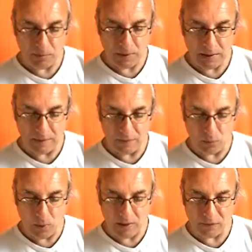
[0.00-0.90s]
of me in
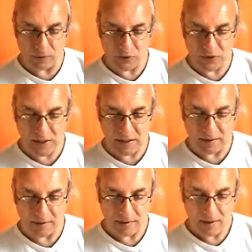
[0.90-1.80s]
the wakeful
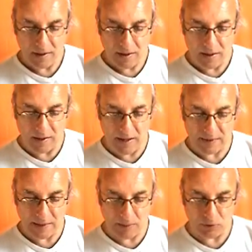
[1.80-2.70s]
state.
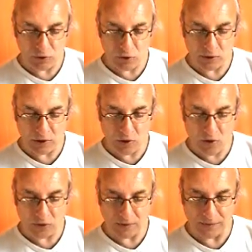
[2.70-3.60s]
Alas, I am surely
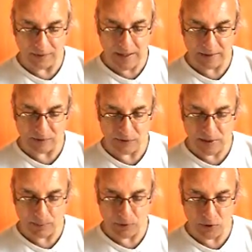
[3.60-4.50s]
caught in the net of
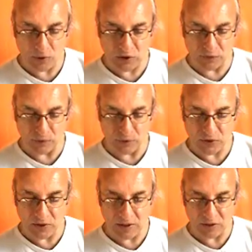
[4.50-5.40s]
some sort of
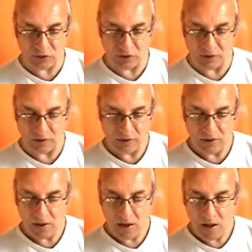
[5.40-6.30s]
hallucination.
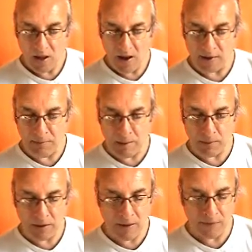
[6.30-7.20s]
I
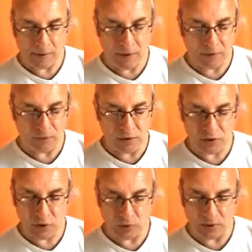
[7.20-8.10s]
remember now that Lord
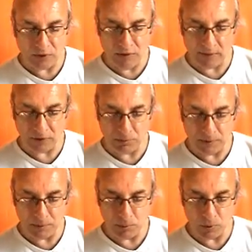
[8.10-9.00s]
Vishnu had granted
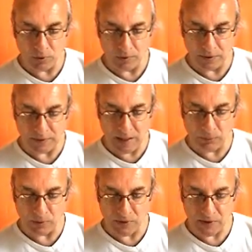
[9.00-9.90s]
me the boon that I
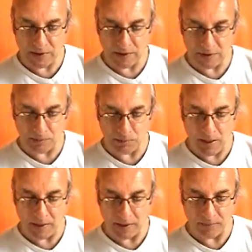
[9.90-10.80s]
would see his
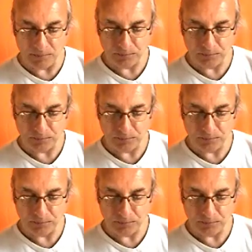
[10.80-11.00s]
Maya.